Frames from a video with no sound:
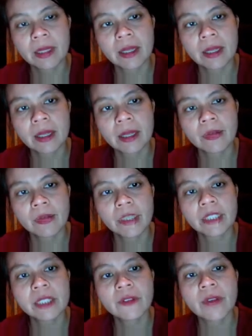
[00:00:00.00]
Okay,
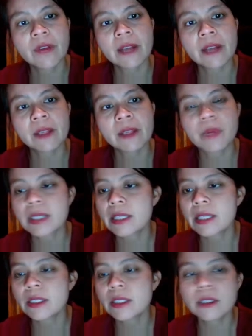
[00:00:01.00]
which finally brings
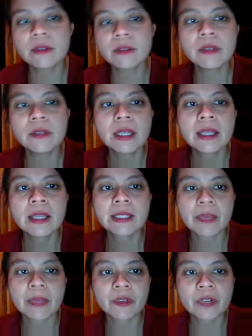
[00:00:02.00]
us to
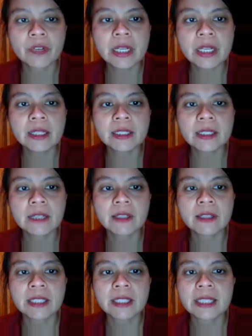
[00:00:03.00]
step 3. The
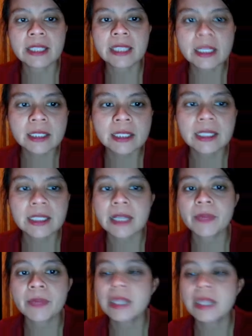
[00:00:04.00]
SQL is then sent to the
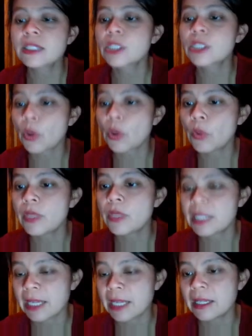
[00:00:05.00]
database so the
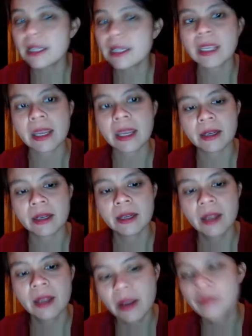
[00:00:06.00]
data can
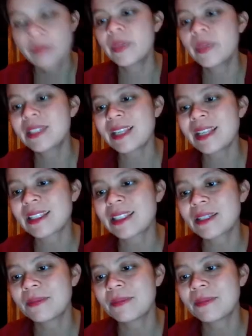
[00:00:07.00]
persist.